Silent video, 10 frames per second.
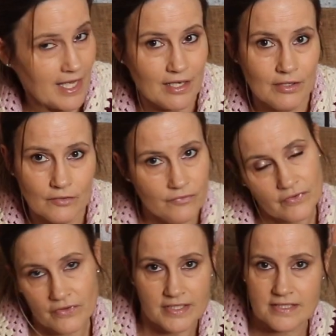I
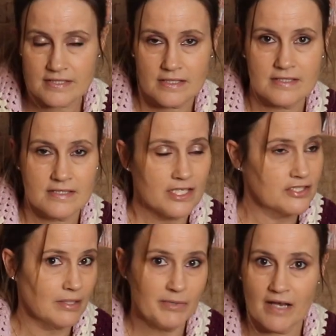love this
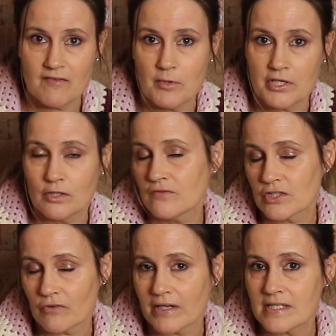stitch. I mean, everybody loves
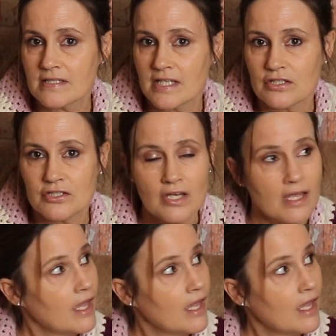the granny stitch.